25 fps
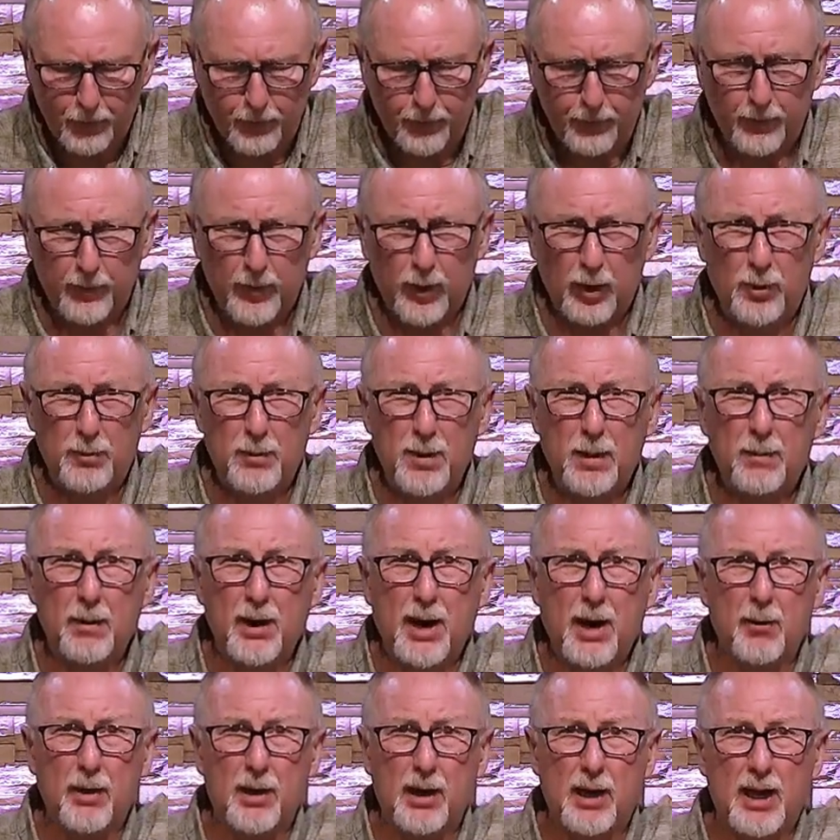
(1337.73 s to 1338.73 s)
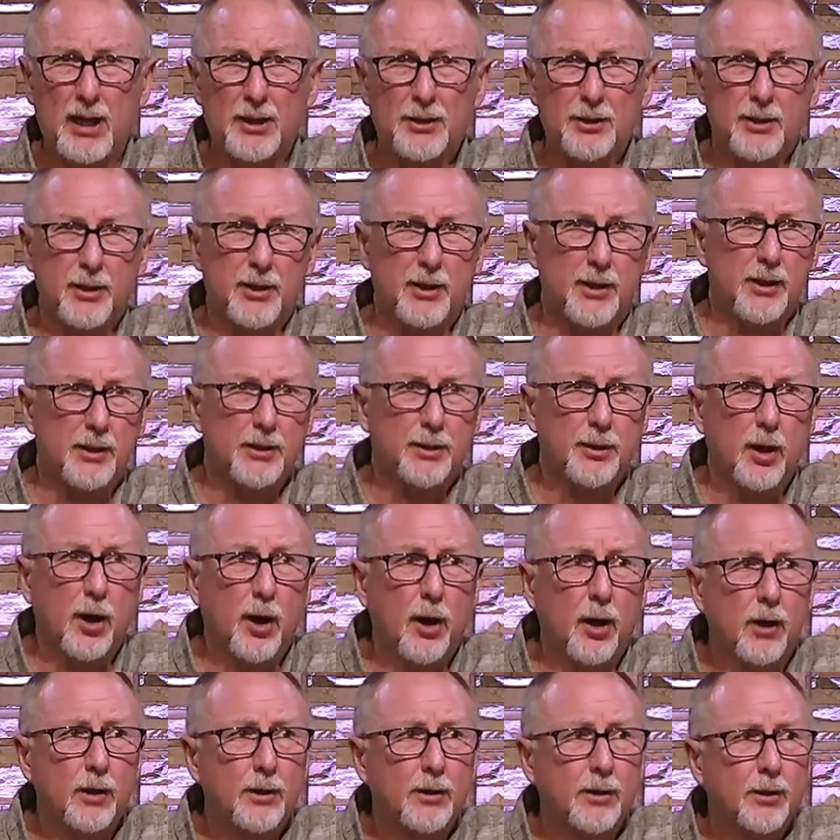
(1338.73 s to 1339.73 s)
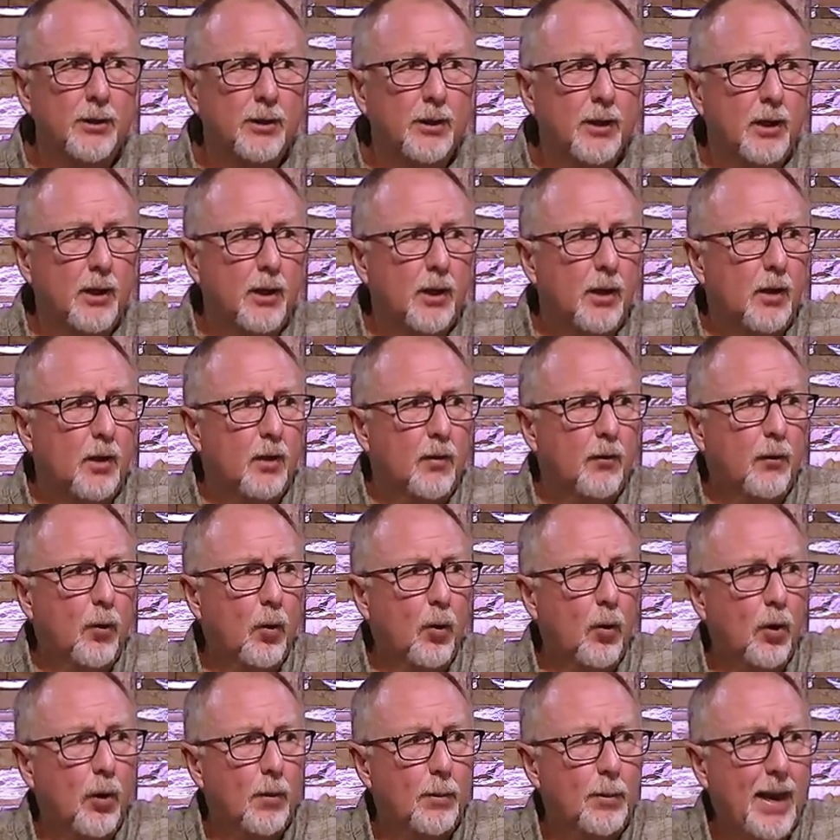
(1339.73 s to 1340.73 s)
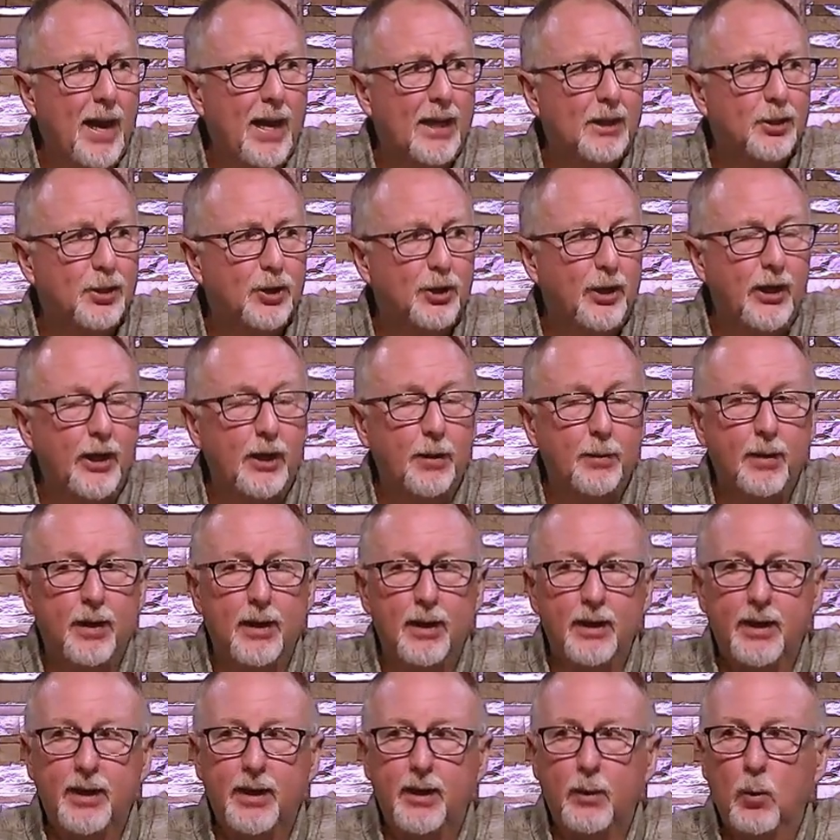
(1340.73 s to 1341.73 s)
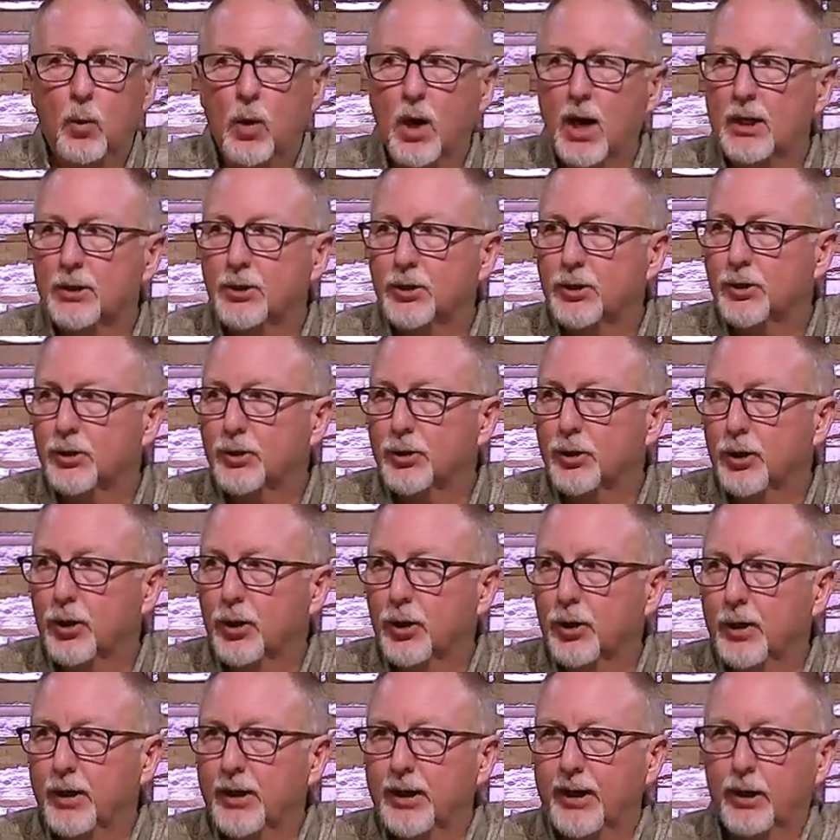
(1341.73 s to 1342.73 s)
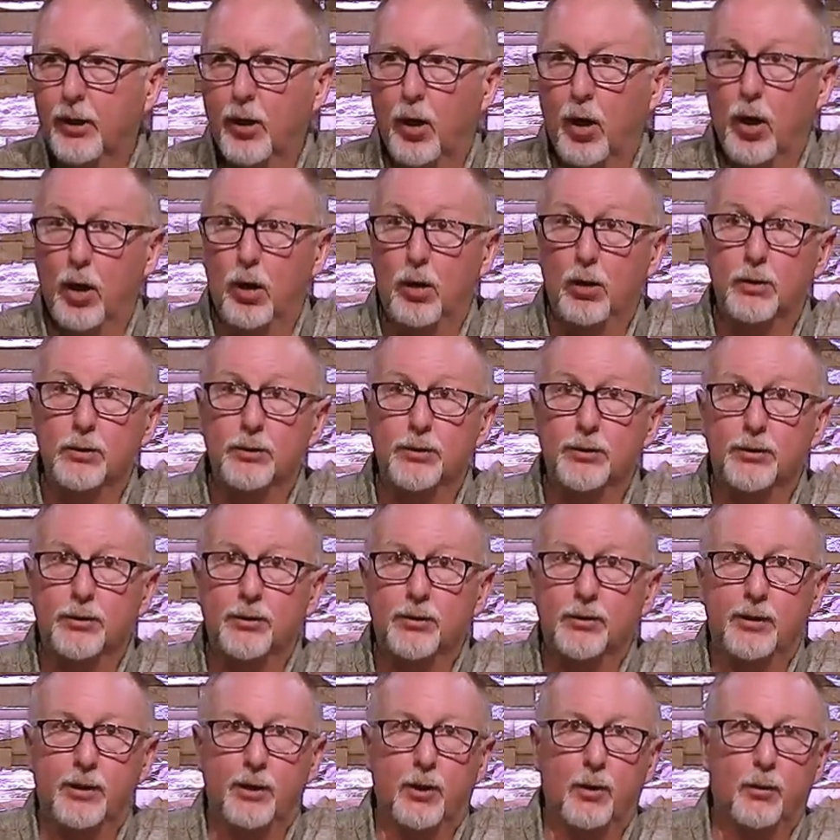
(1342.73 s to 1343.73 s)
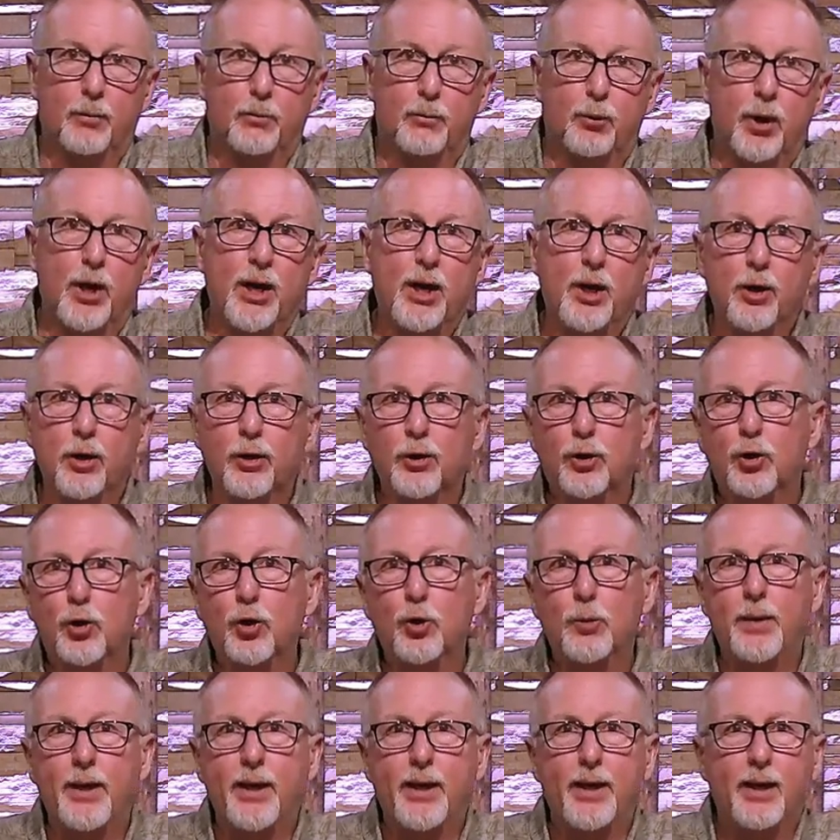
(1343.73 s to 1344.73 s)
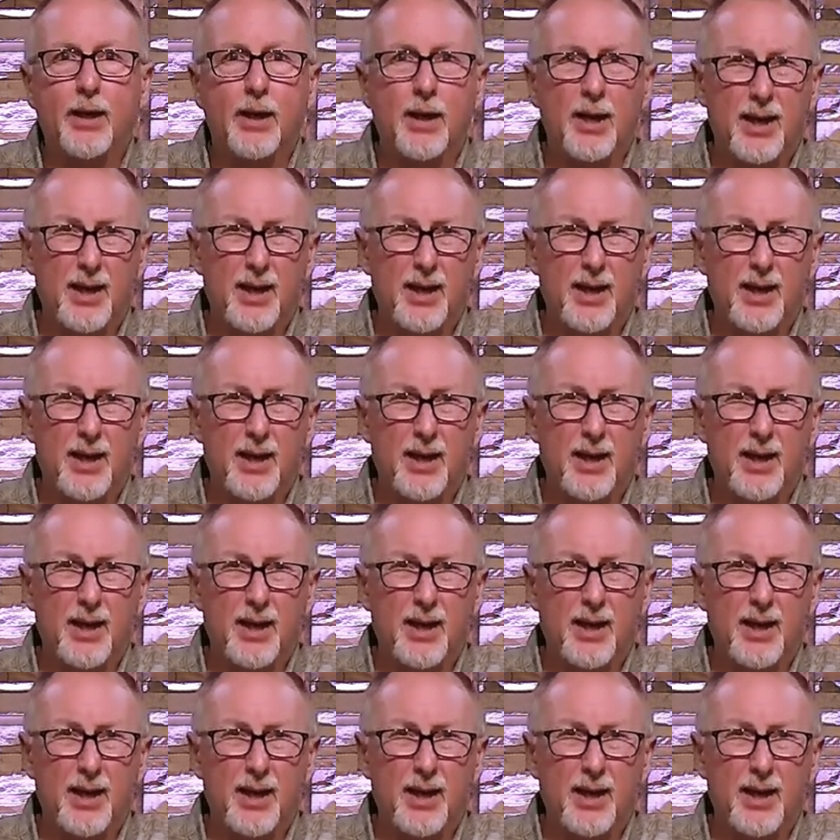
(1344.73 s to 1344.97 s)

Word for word: You remember how he lusted in his heart for Bathsheba. He watches her and he calls, you know, bring her to me.